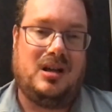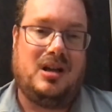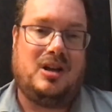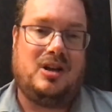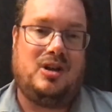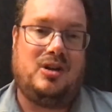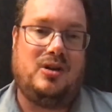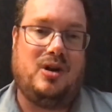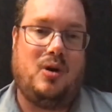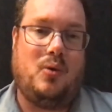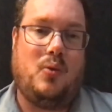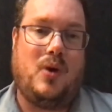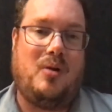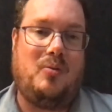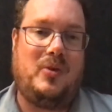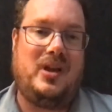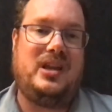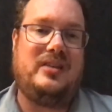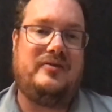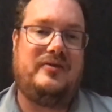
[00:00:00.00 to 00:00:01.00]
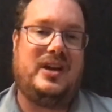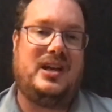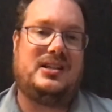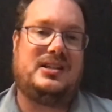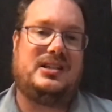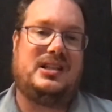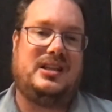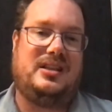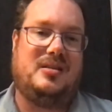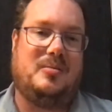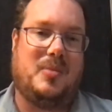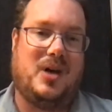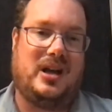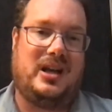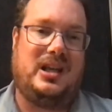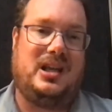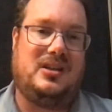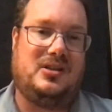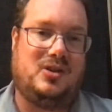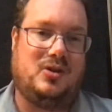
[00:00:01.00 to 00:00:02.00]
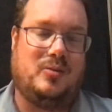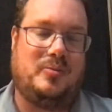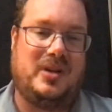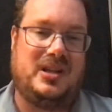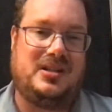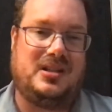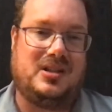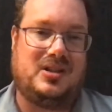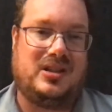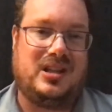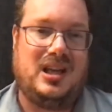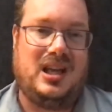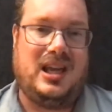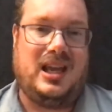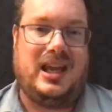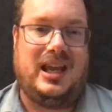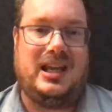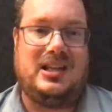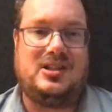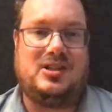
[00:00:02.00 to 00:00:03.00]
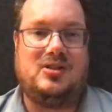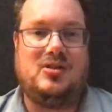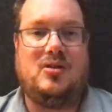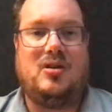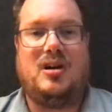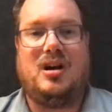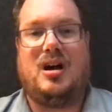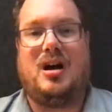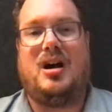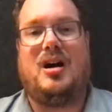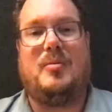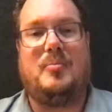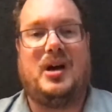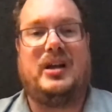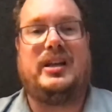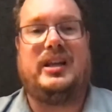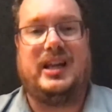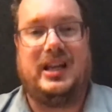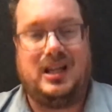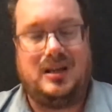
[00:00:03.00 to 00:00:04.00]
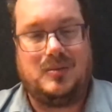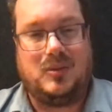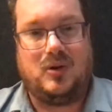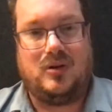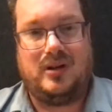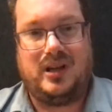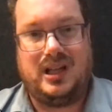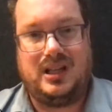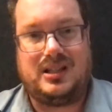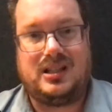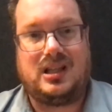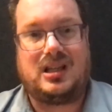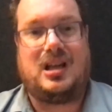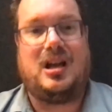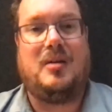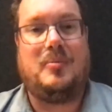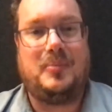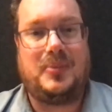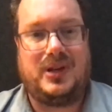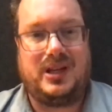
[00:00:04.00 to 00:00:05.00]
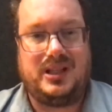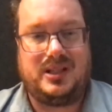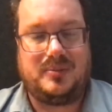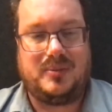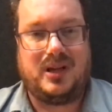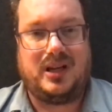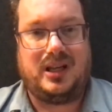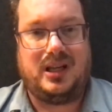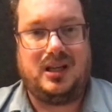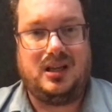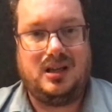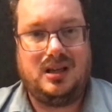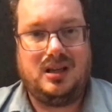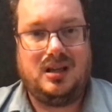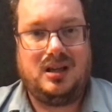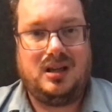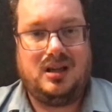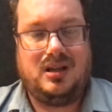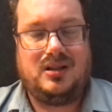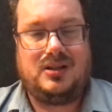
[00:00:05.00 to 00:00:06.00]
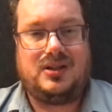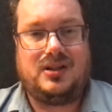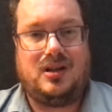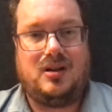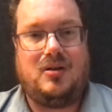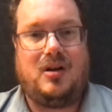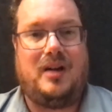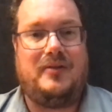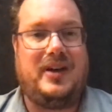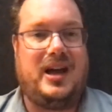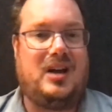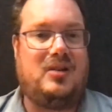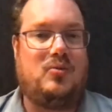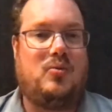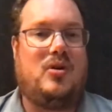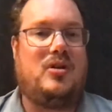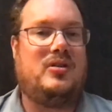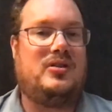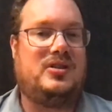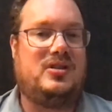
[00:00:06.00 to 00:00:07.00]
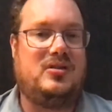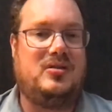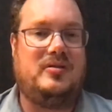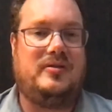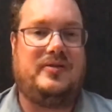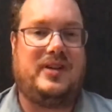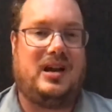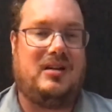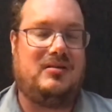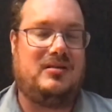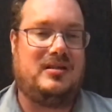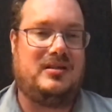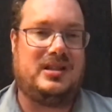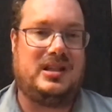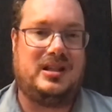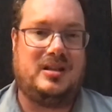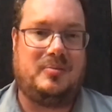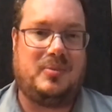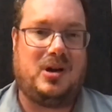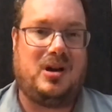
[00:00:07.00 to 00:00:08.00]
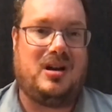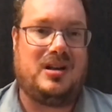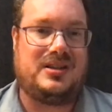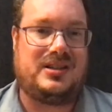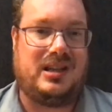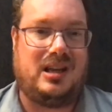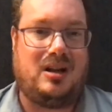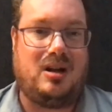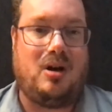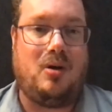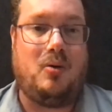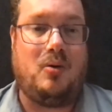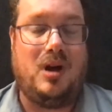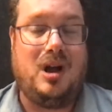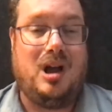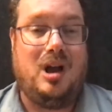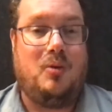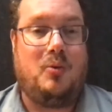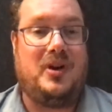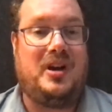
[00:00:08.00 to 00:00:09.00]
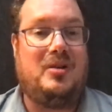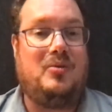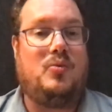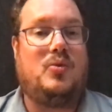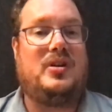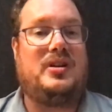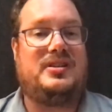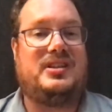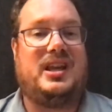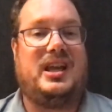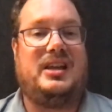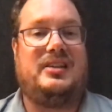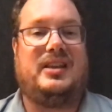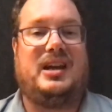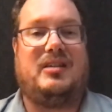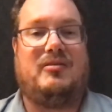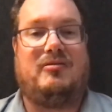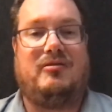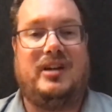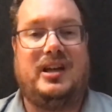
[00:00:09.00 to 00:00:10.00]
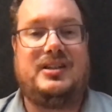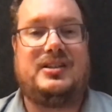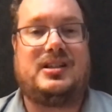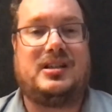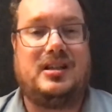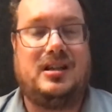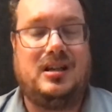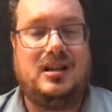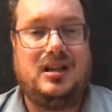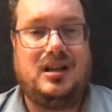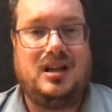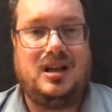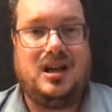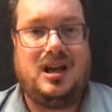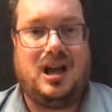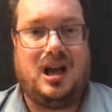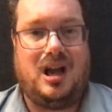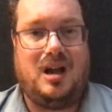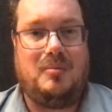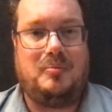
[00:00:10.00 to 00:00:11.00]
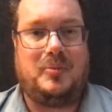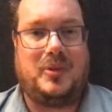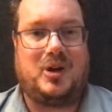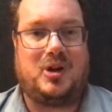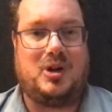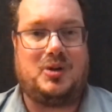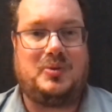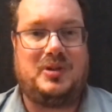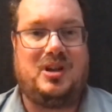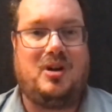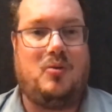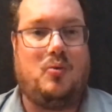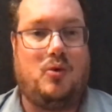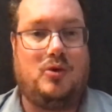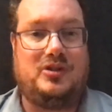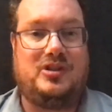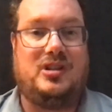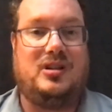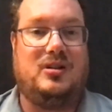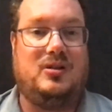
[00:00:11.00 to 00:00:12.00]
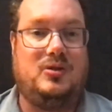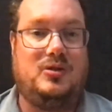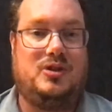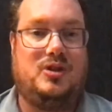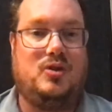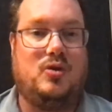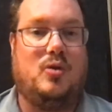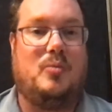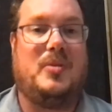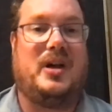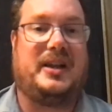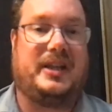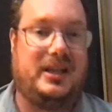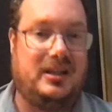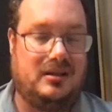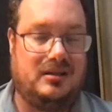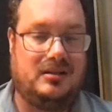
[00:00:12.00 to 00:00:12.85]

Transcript: When we invest in the money into your business, it's not our money anymore. It's the company's money. So I've had one or two founders in the past saying, oh, we didn't want to take that risk because we don't want to lose your money.